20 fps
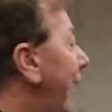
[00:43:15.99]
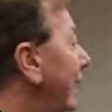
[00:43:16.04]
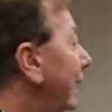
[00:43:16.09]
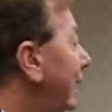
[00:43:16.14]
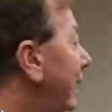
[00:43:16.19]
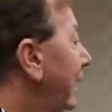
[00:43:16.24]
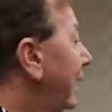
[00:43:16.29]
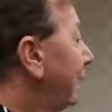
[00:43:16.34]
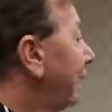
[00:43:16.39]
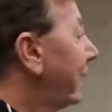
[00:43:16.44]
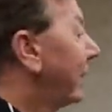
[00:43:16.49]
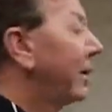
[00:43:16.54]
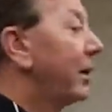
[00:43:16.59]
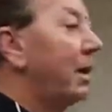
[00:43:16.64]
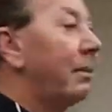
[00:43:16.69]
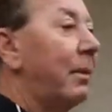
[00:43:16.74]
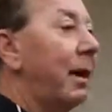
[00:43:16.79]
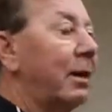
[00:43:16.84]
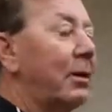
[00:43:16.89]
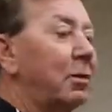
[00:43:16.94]
did $1
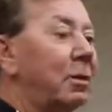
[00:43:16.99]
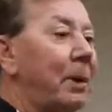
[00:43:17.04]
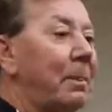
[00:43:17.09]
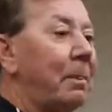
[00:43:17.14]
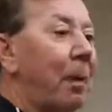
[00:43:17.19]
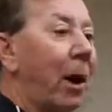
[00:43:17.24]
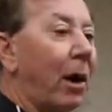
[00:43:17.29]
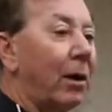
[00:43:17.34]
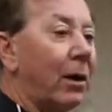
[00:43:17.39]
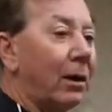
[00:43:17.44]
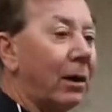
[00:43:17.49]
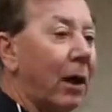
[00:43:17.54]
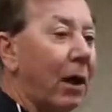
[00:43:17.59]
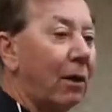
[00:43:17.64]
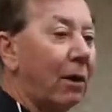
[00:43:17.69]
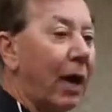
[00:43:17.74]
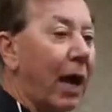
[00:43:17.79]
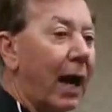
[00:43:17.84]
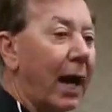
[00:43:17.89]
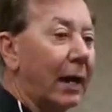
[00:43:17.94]
million a month, we partied
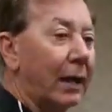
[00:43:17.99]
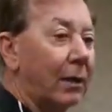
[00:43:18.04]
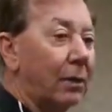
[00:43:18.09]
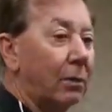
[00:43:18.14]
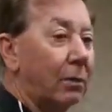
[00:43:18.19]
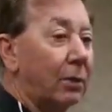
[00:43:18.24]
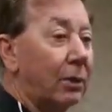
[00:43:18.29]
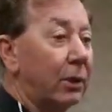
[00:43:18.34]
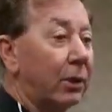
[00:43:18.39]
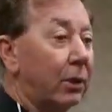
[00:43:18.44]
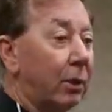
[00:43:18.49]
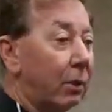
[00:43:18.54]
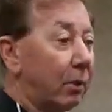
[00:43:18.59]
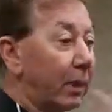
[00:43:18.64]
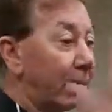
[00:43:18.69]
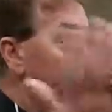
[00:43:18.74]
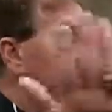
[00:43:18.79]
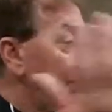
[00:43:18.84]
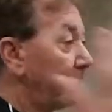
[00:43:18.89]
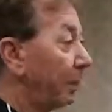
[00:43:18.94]
all night. Well, you know, it
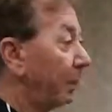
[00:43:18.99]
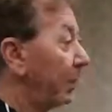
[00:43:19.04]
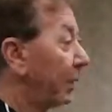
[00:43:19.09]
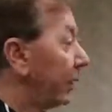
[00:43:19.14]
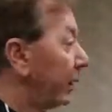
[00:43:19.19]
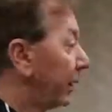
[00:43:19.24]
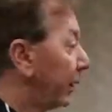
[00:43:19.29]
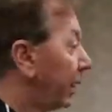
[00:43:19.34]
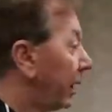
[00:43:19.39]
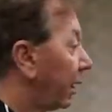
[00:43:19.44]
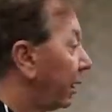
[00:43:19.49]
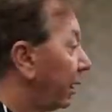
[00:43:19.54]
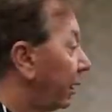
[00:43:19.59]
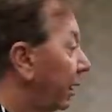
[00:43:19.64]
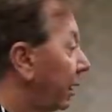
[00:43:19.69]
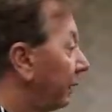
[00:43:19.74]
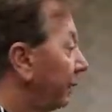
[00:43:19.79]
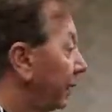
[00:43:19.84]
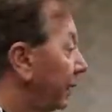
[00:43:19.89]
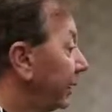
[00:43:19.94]
became a $1 billion
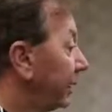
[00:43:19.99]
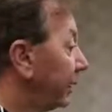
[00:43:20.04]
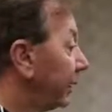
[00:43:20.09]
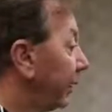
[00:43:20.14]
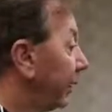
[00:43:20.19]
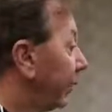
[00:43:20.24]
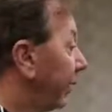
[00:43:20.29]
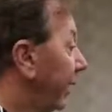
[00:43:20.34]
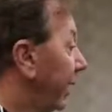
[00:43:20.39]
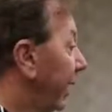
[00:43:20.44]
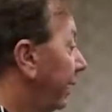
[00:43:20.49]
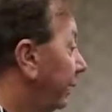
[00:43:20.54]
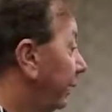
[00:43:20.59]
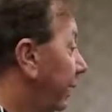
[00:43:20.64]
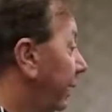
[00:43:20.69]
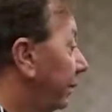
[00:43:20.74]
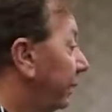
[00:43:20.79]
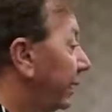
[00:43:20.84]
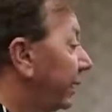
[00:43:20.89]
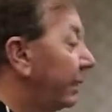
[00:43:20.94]
company. You know that,
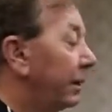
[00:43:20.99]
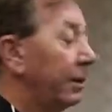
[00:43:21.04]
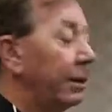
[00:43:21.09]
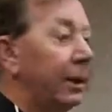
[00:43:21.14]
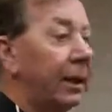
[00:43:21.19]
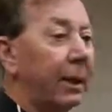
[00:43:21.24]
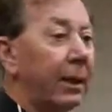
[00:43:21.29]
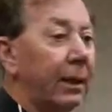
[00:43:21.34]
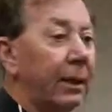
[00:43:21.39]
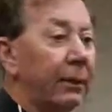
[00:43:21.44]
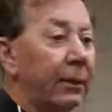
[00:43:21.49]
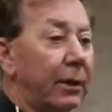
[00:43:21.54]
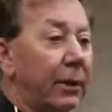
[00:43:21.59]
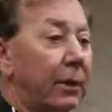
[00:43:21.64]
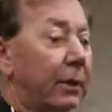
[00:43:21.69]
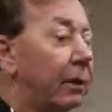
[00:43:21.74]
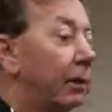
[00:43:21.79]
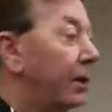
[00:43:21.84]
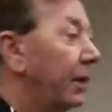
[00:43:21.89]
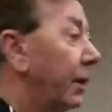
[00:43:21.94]
probably, if you
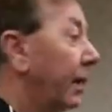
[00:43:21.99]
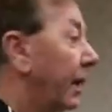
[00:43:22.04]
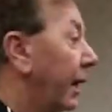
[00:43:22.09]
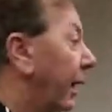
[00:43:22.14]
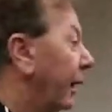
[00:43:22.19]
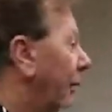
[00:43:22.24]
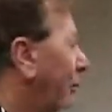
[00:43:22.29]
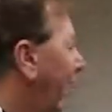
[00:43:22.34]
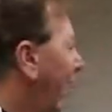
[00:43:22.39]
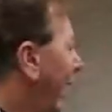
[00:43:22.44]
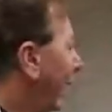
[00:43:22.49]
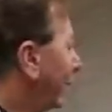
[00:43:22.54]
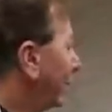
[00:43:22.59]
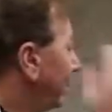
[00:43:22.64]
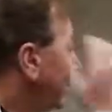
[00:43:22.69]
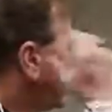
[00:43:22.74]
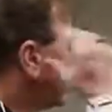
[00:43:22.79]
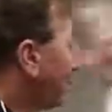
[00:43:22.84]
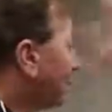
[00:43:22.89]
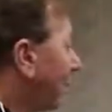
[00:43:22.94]
do. And I, wow, that'd
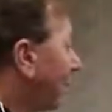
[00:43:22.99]
be so